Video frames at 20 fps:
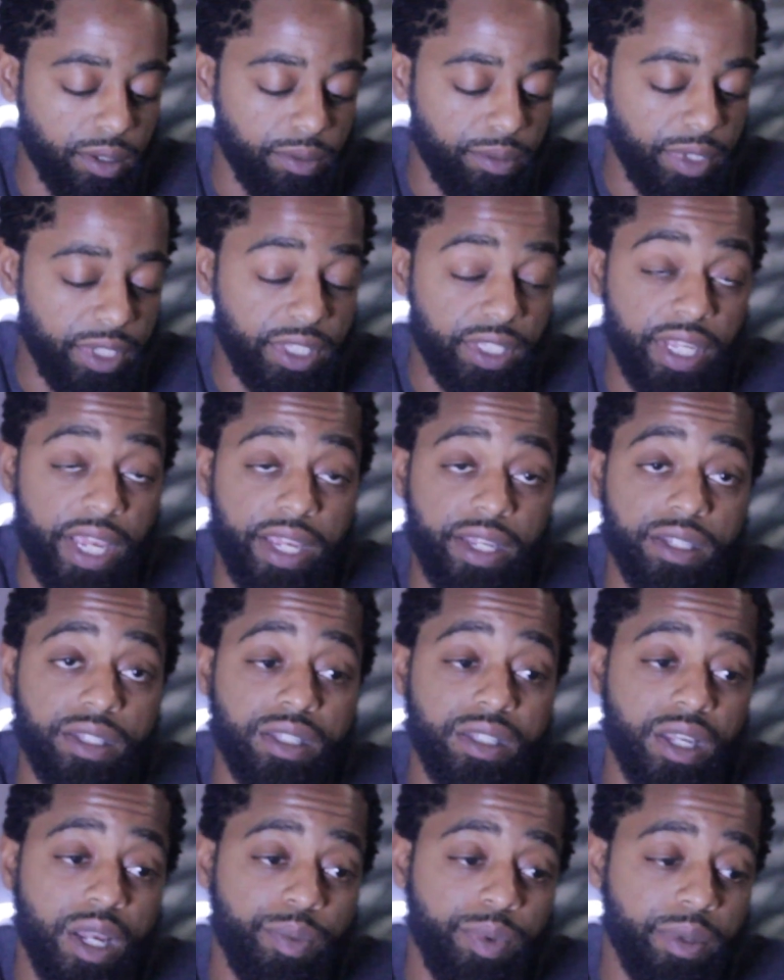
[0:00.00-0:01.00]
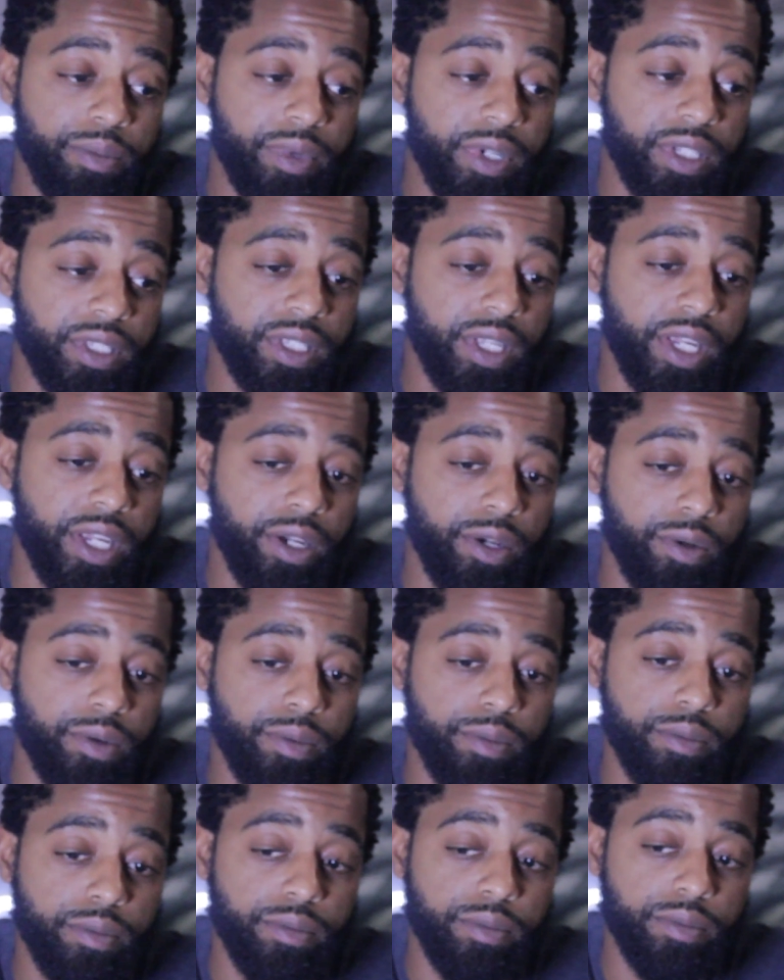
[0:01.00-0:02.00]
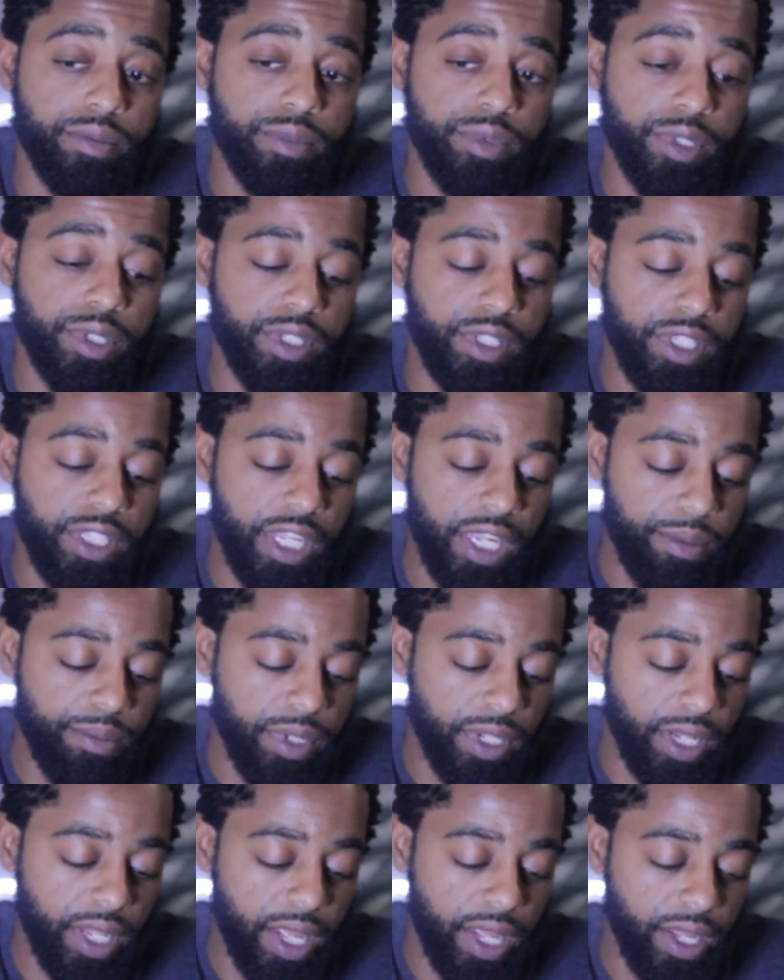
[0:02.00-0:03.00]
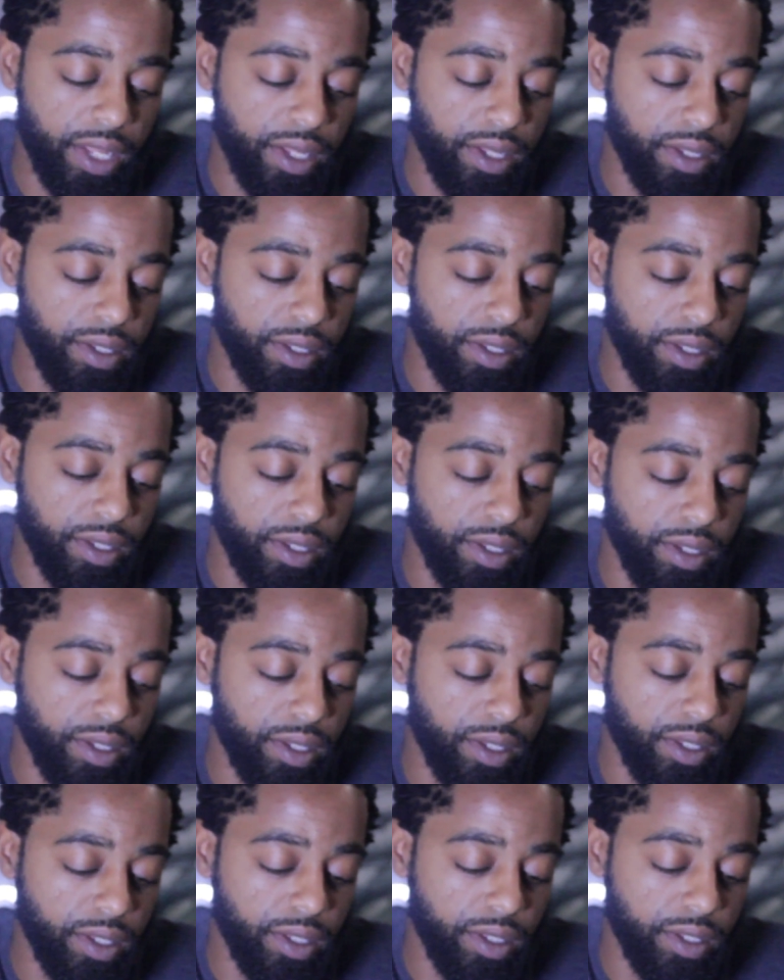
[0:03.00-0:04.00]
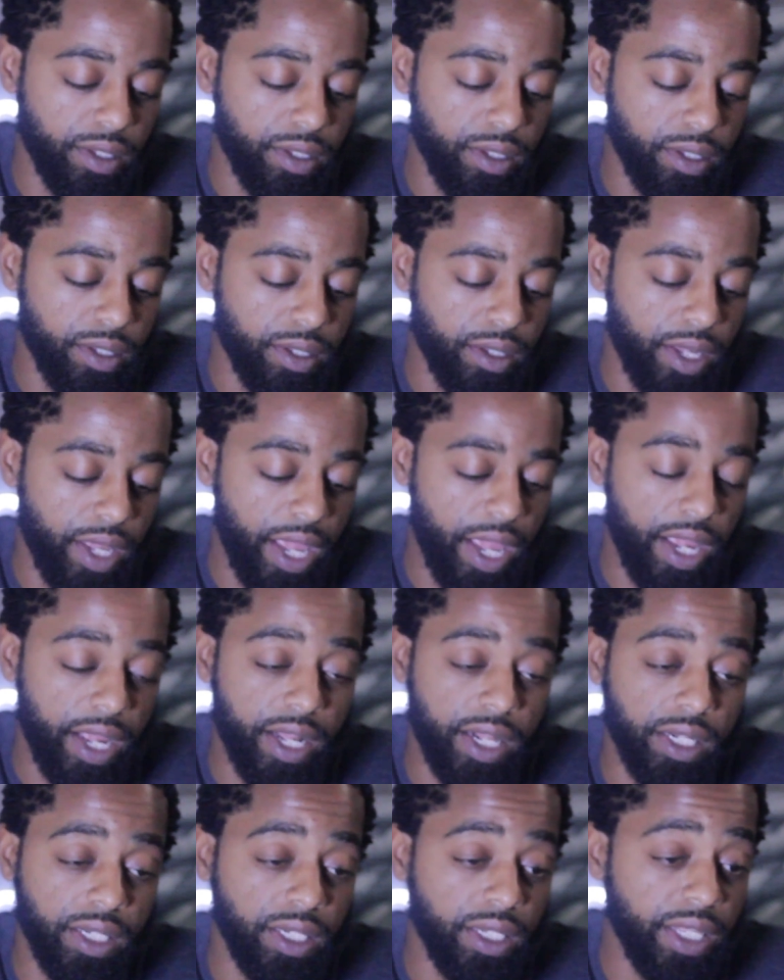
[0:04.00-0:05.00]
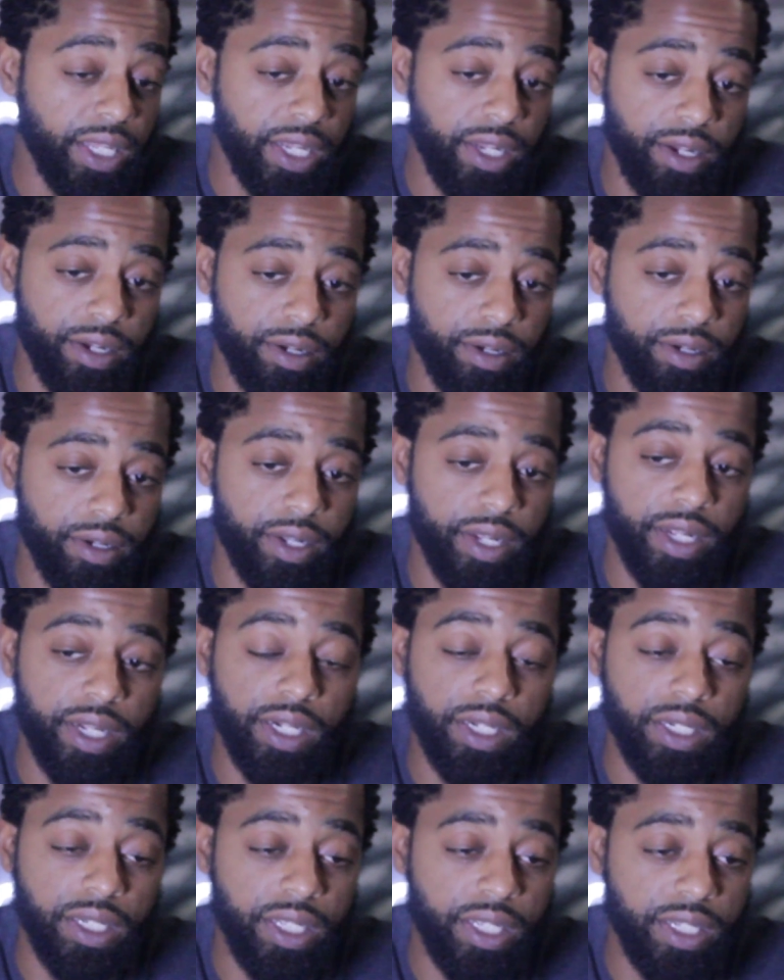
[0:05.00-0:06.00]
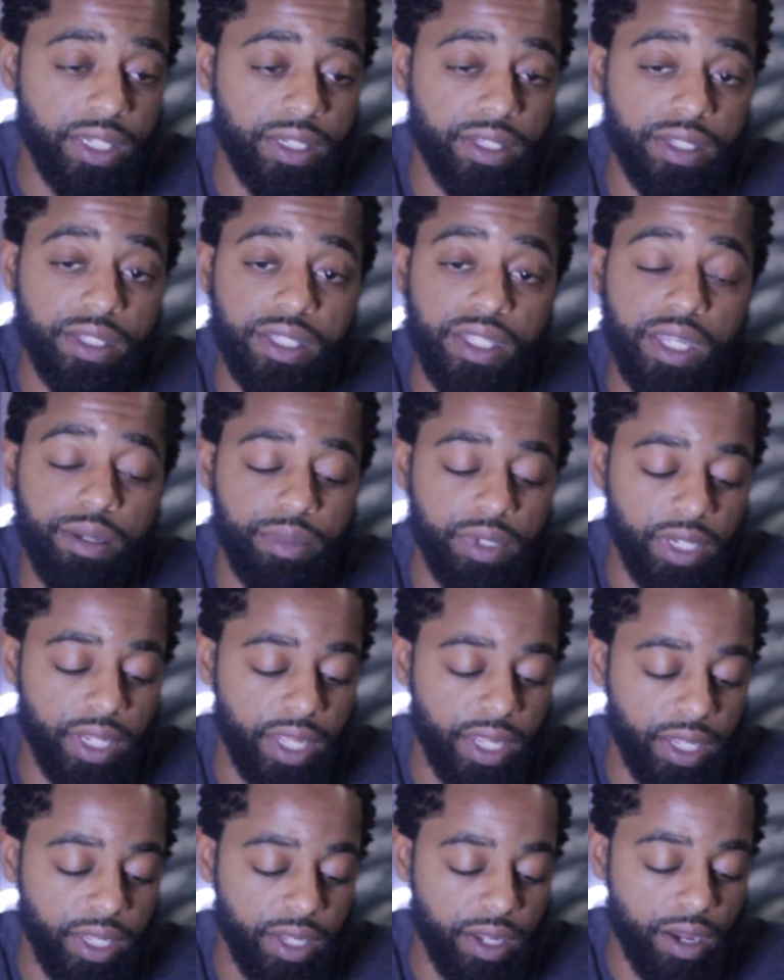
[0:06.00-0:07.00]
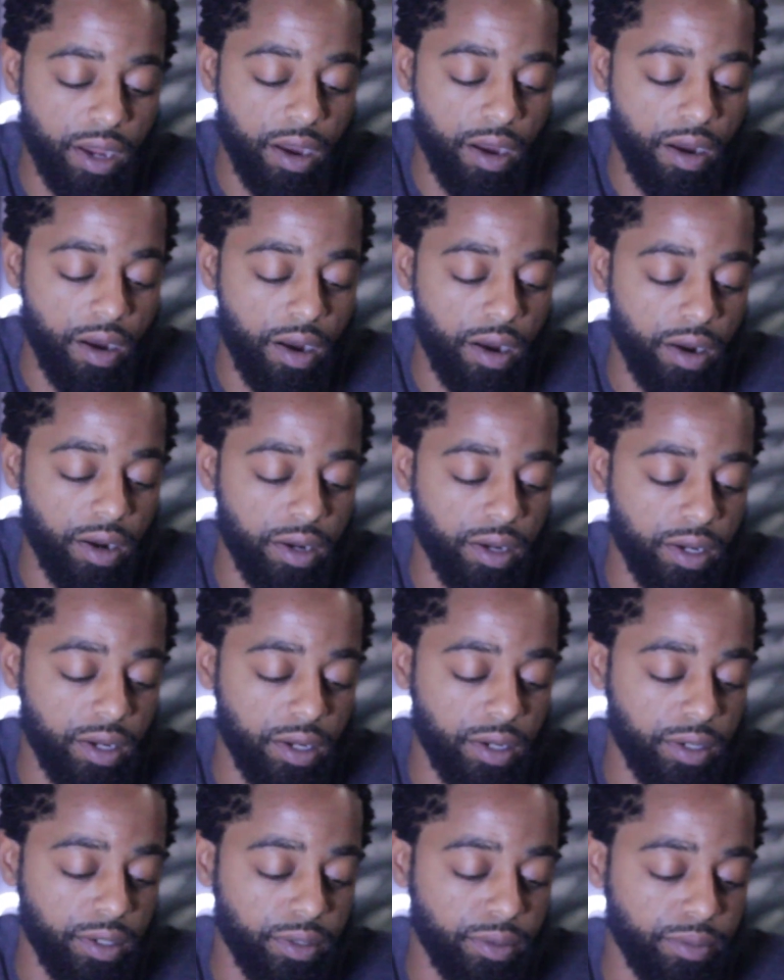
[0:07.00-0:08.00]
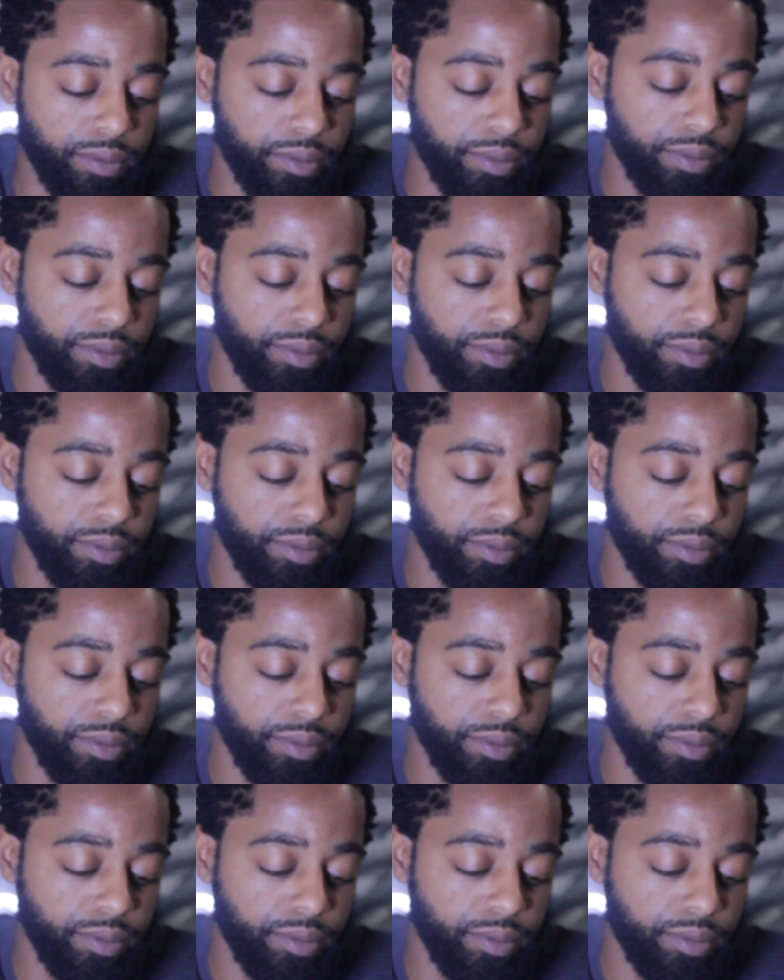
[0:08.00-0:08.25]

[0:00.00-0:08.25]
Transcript: be taking supplements to help stimulate and clear and clean and stimulate our